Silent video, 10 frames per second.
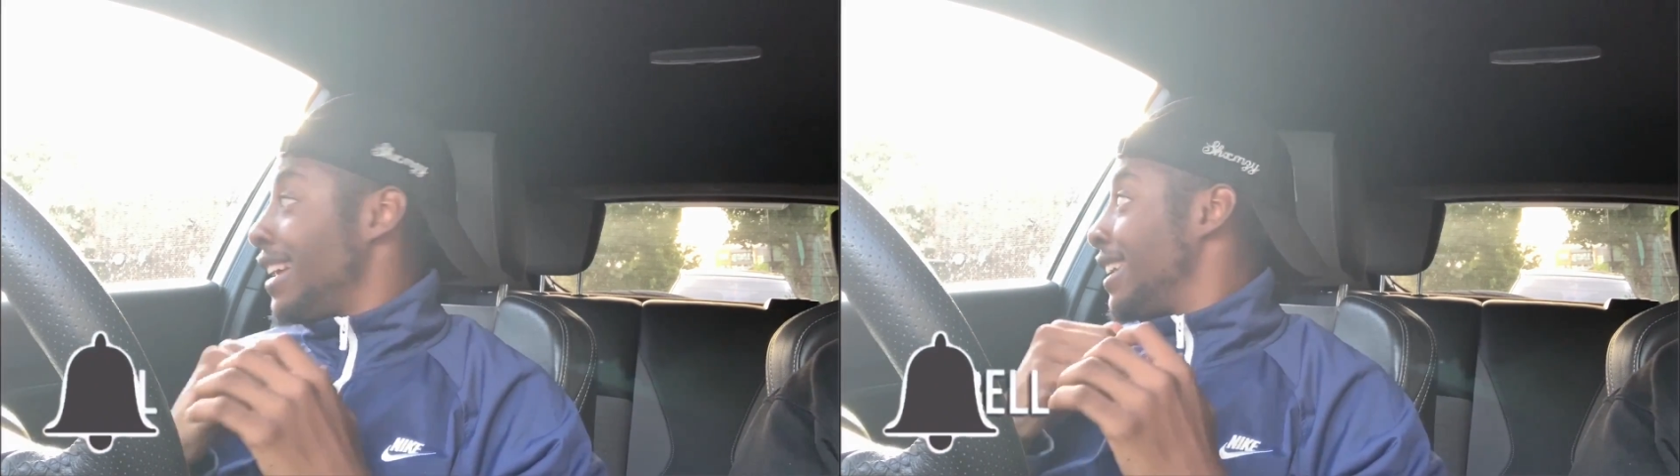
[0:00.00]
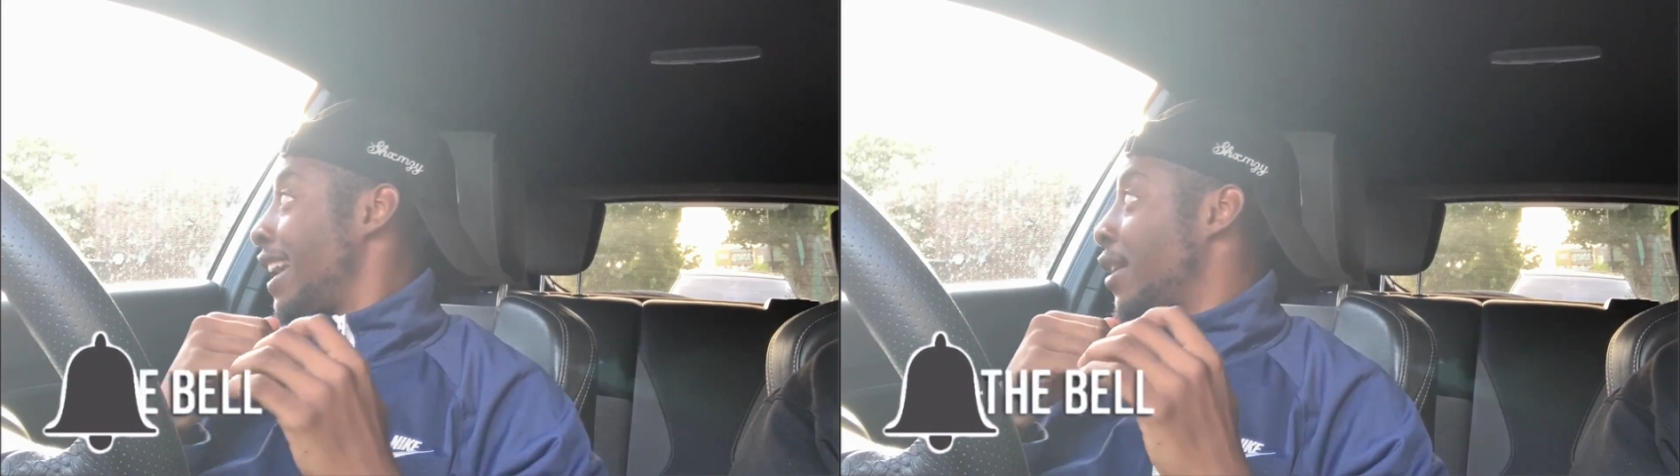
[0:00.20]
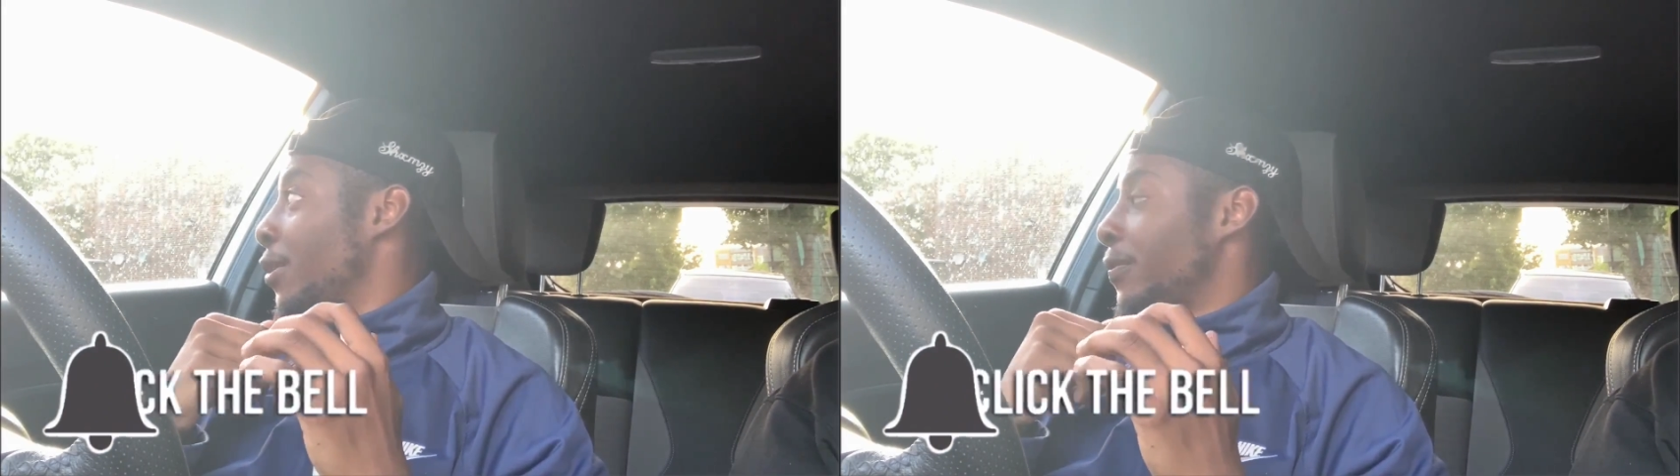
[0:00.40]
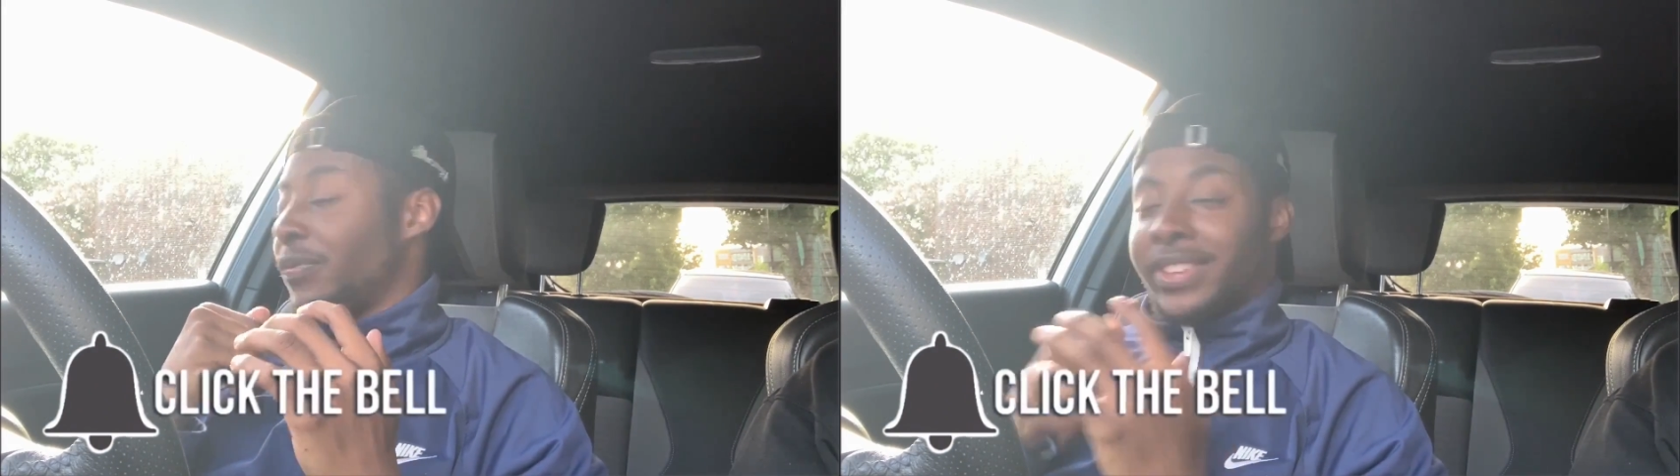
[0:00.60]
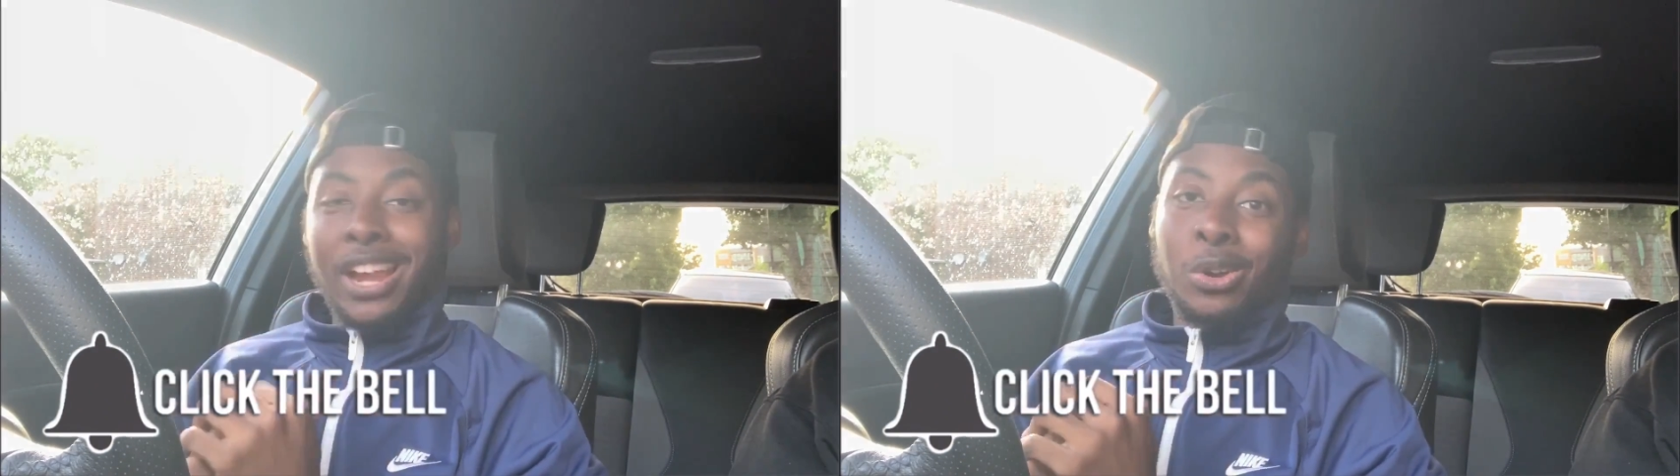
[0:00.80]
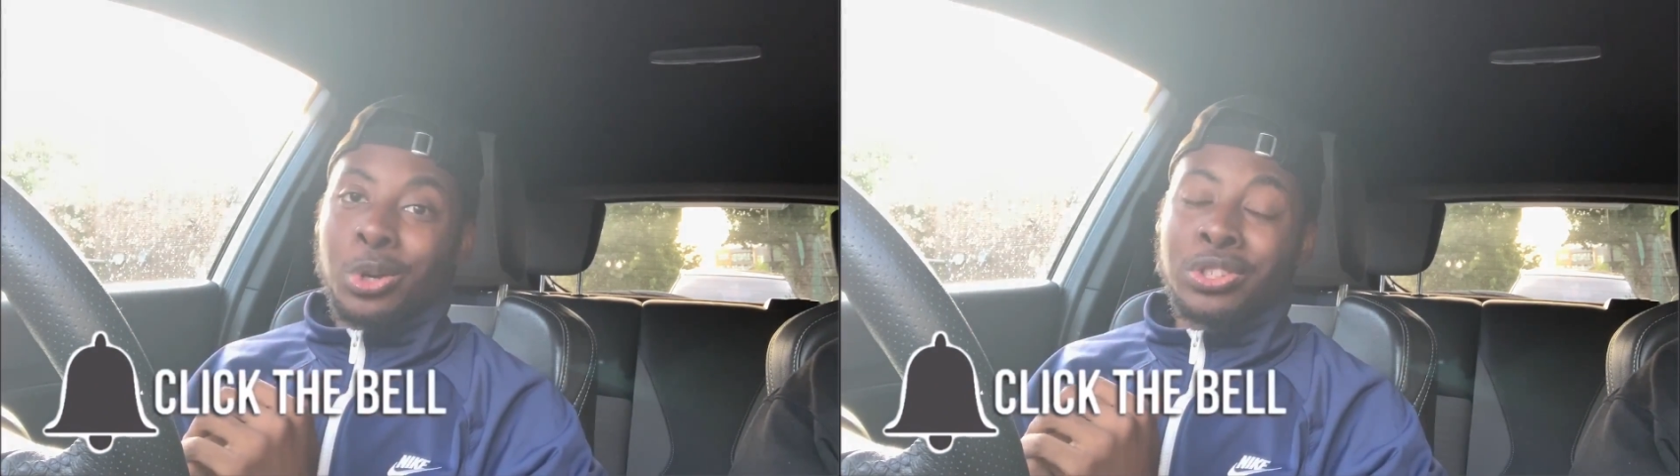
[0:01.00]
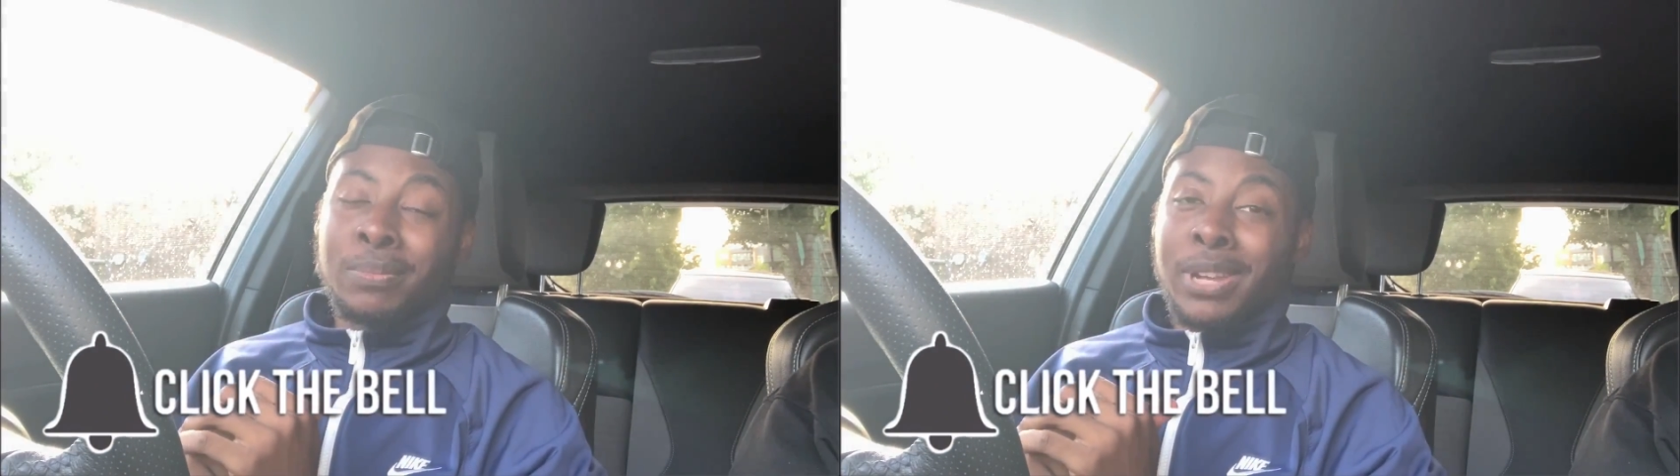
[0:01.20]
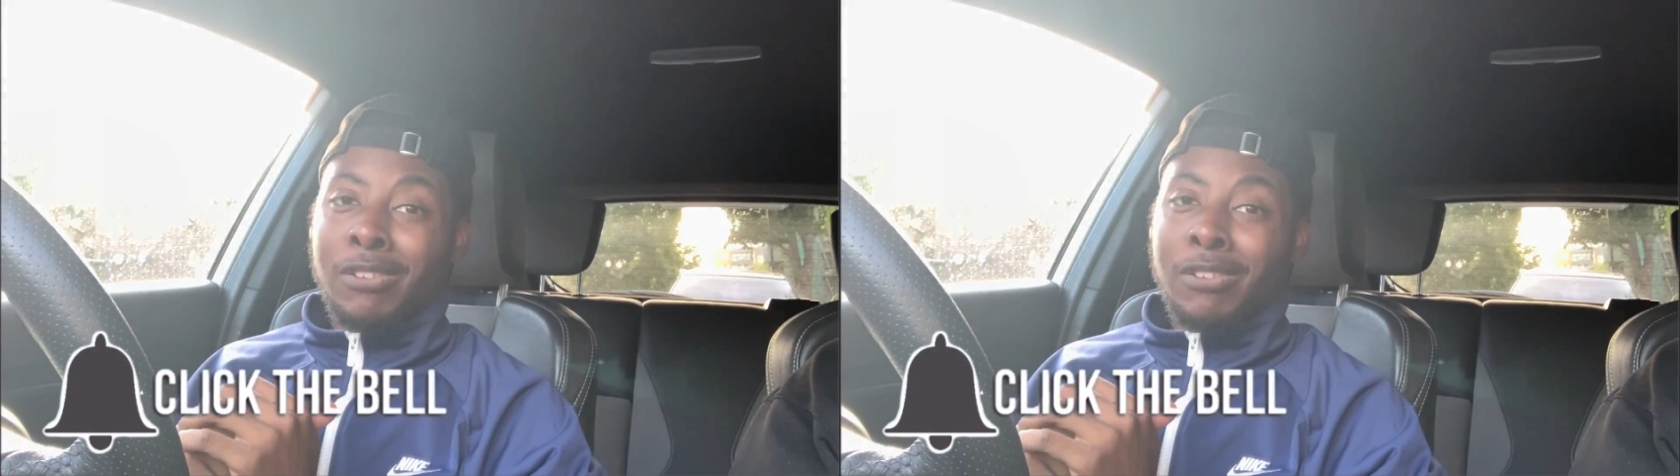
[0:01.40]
Now that costed me